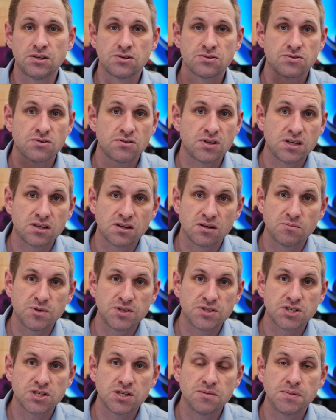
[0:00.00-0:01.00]
so they come
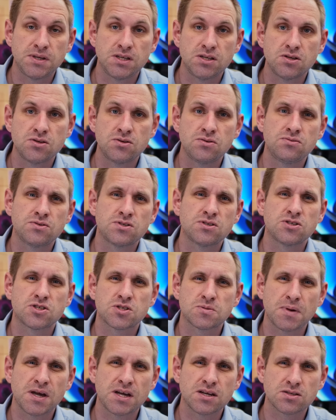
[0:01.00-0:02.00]
with CPUs and
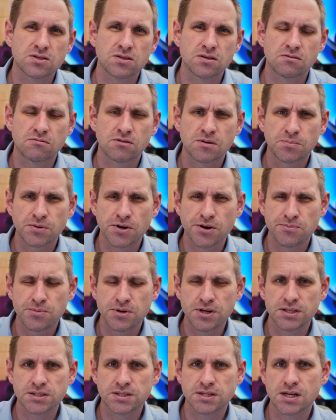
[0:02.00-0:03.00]
specs that are
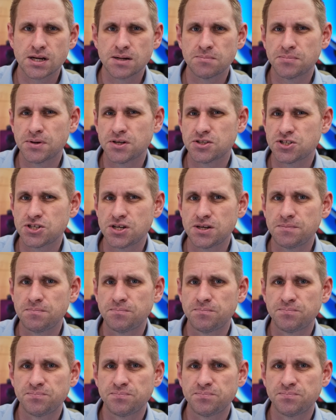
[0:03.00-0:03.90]
appropriate to that budget.